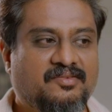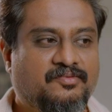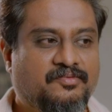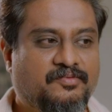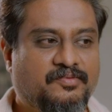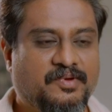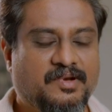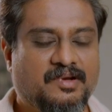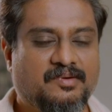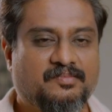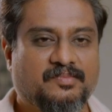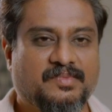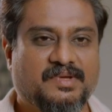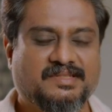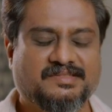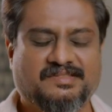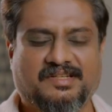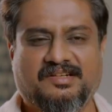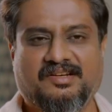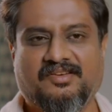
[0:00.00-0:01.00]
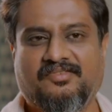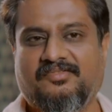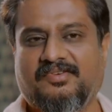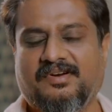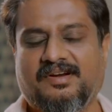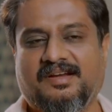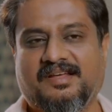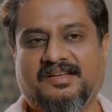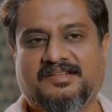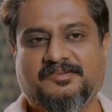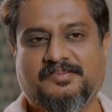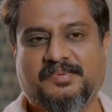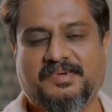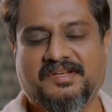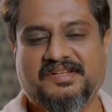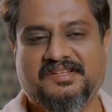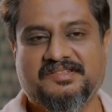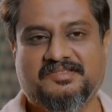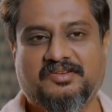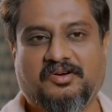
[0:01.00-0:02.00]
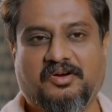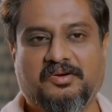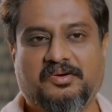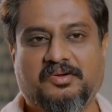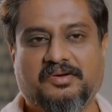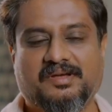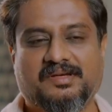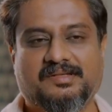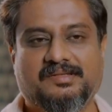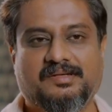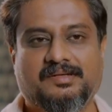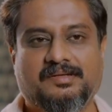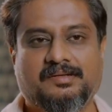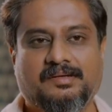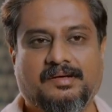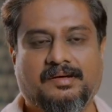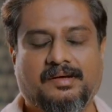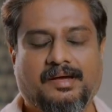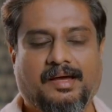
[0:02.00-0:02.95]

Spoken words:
film is a different experience altogether,